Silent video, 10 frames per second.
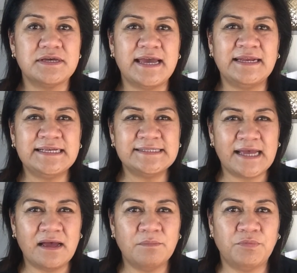an
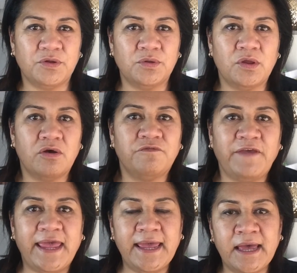example of
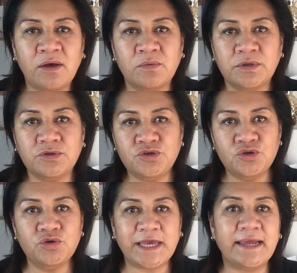how
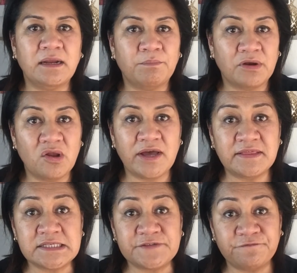you can apply
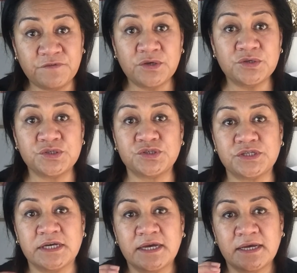this first